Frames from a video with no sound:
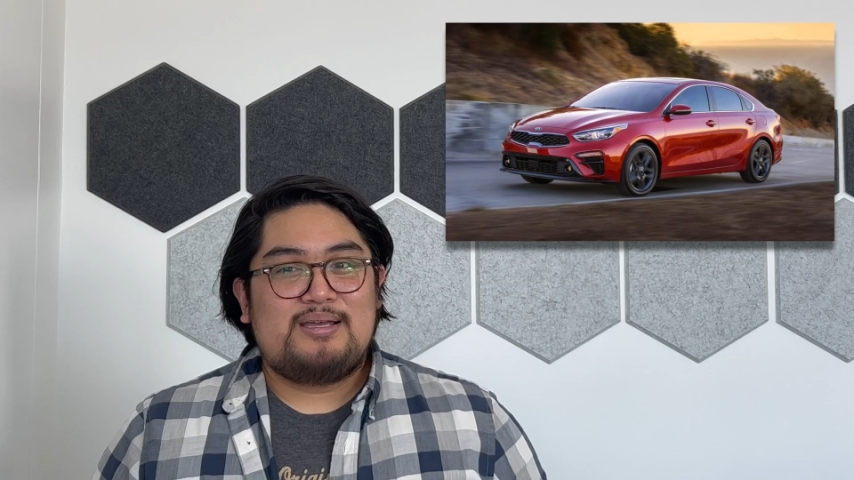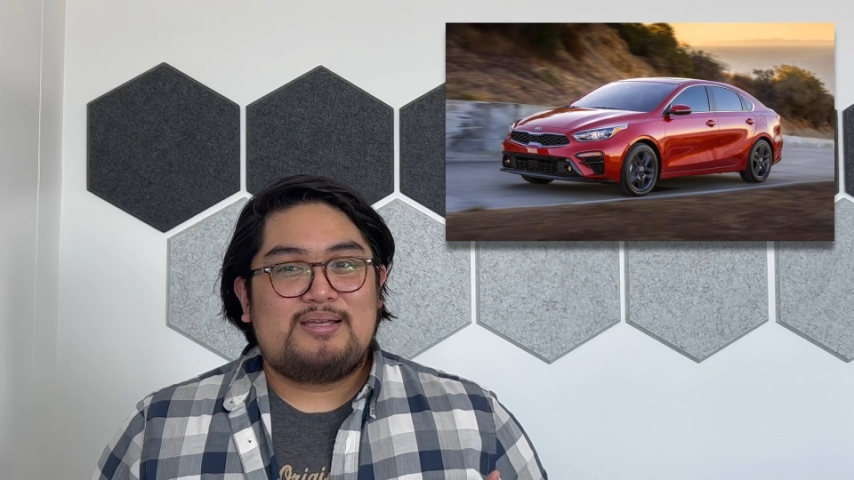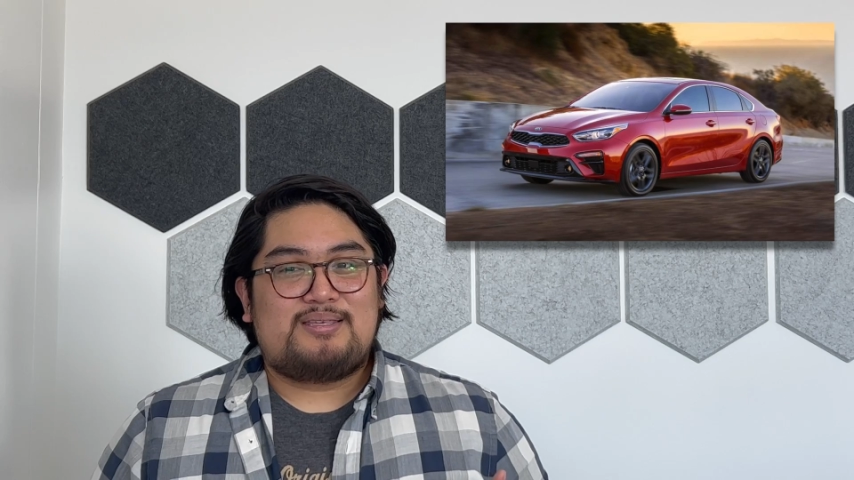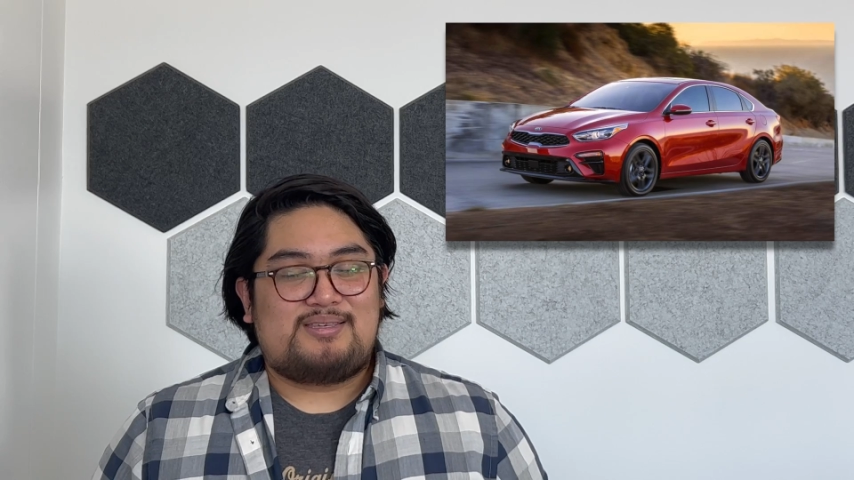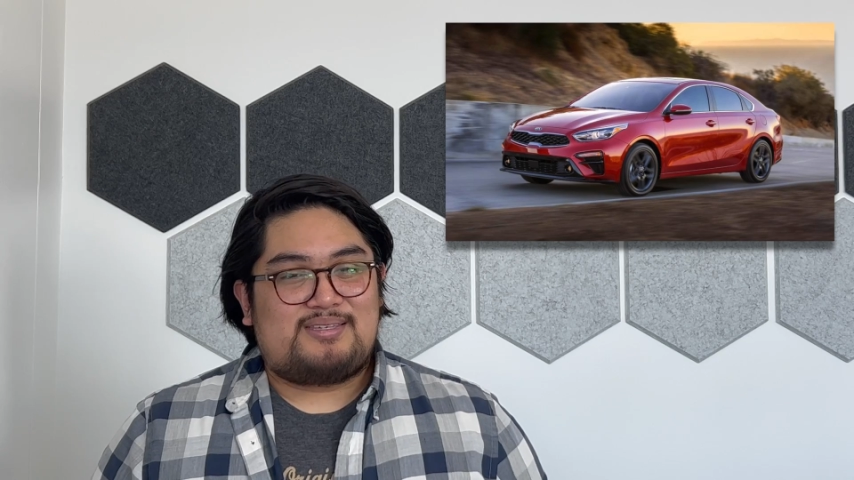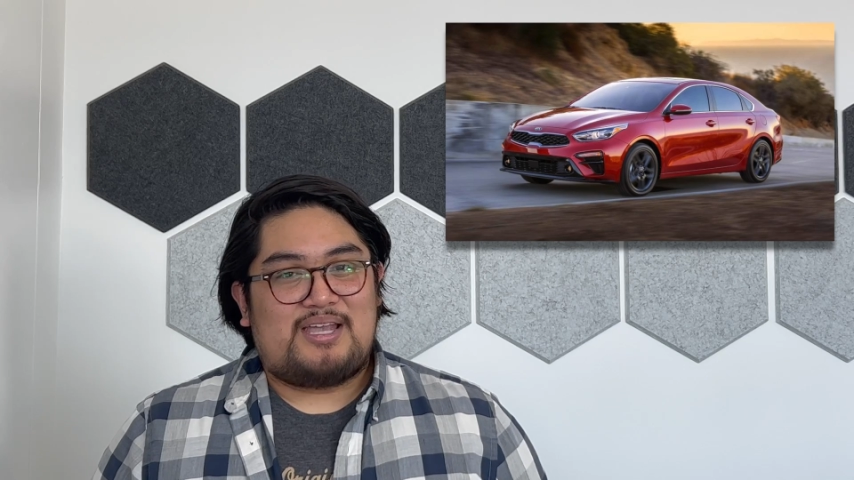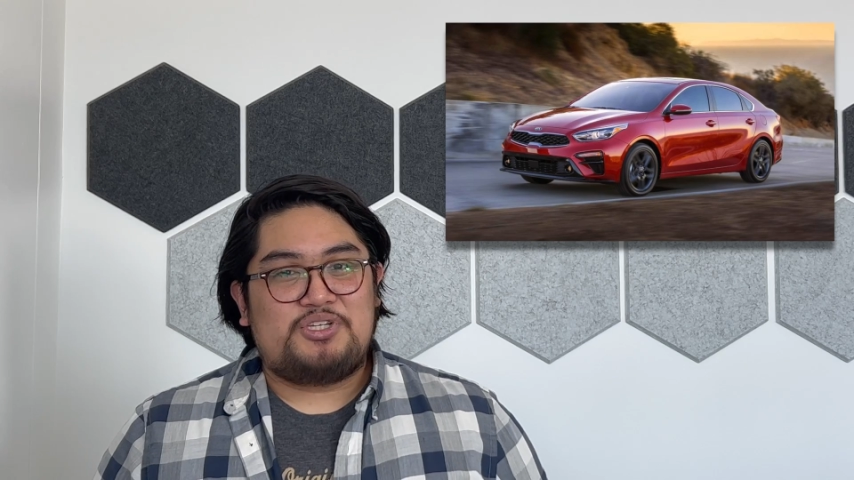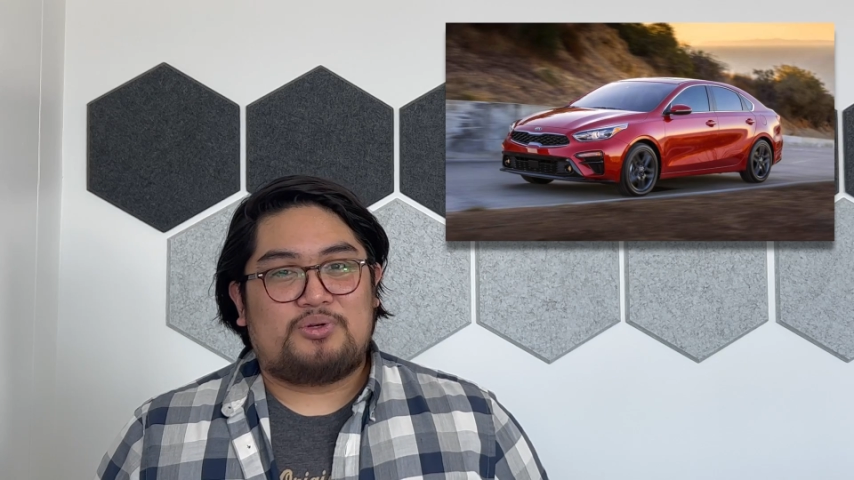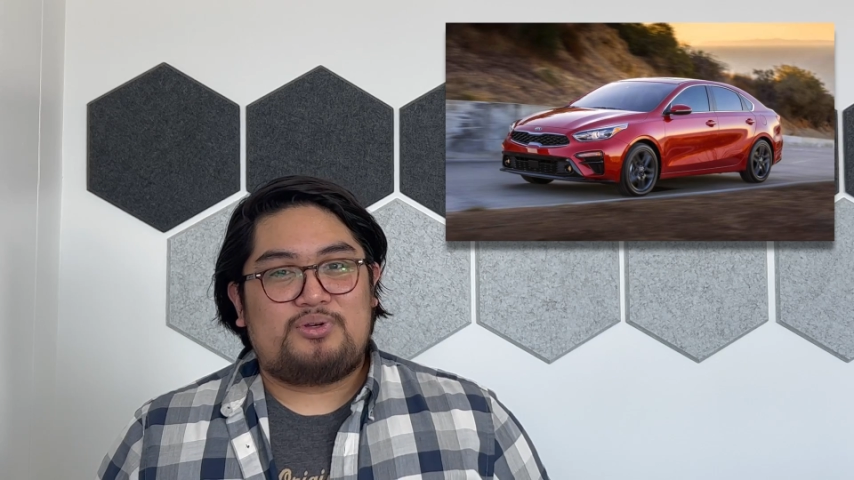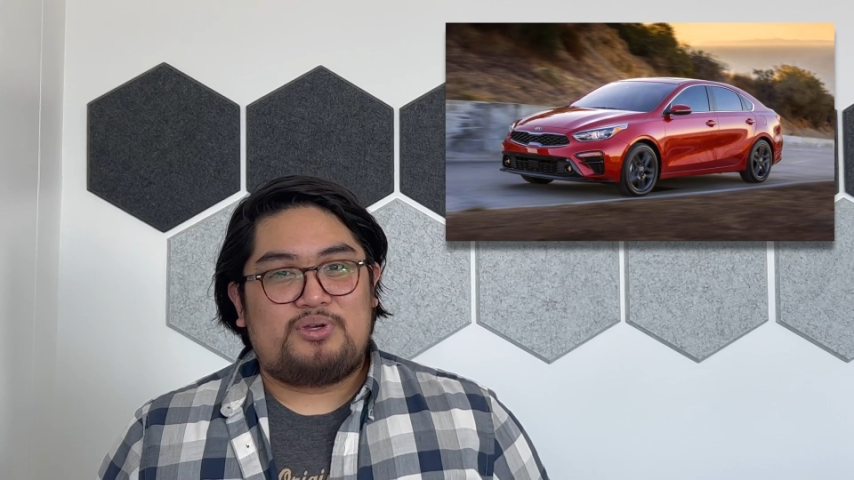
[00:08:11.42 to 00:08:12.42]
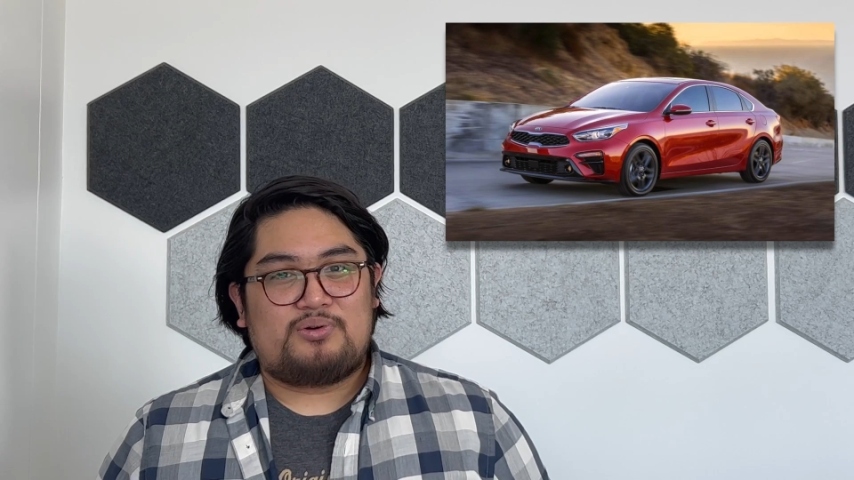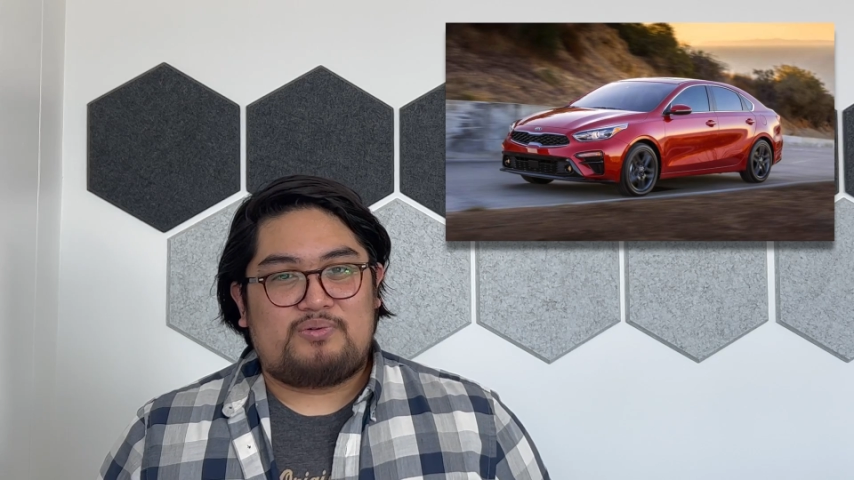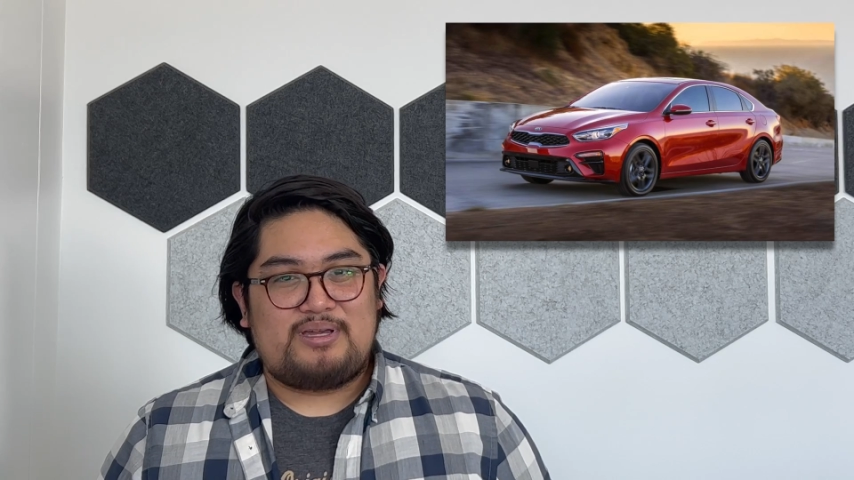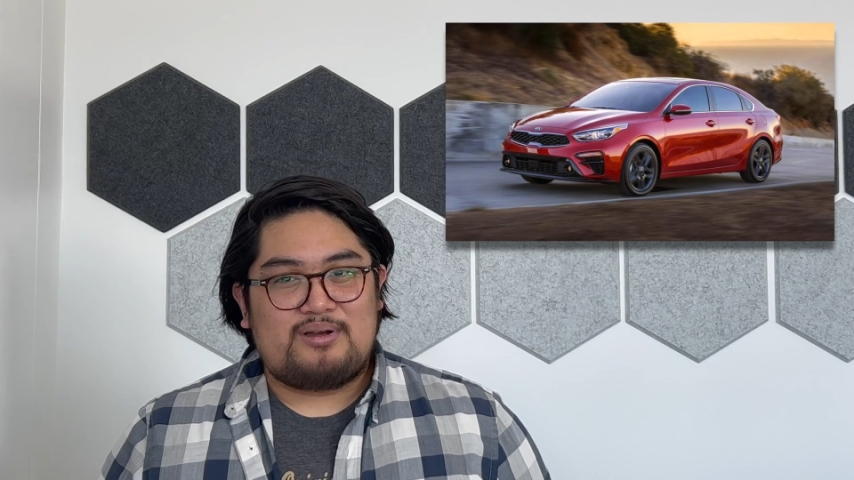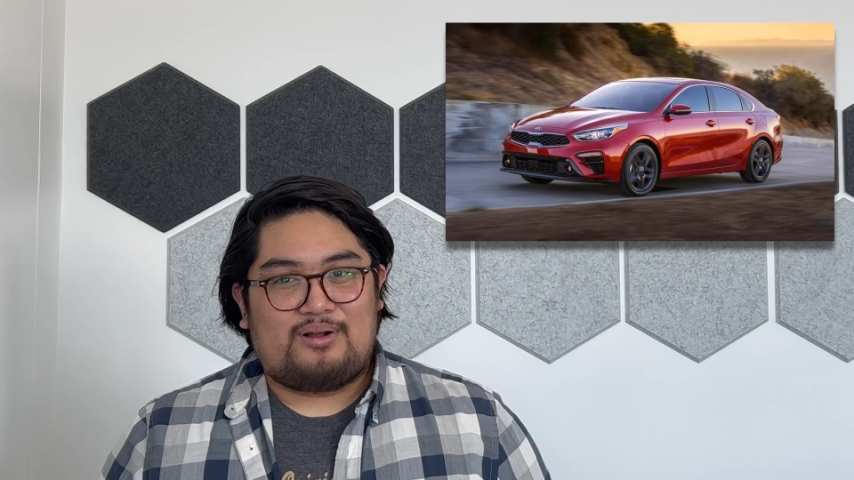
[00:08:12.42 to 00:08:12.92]
to schedule your
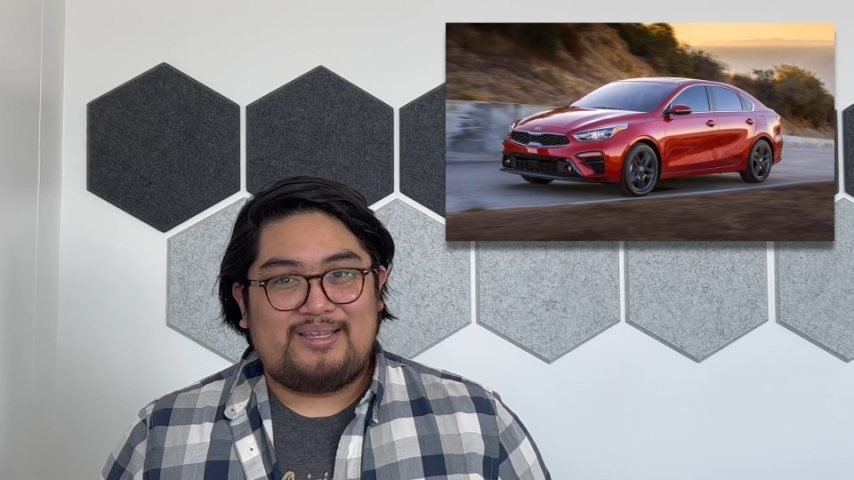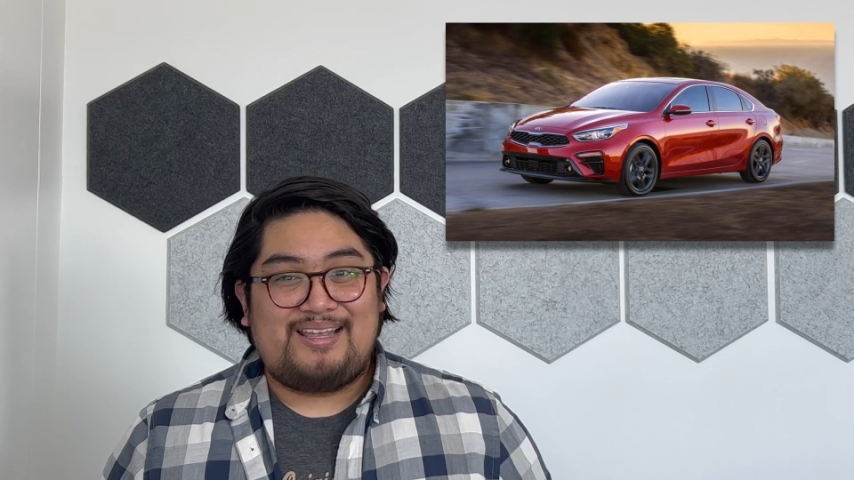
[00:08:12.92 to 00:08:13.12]
recall.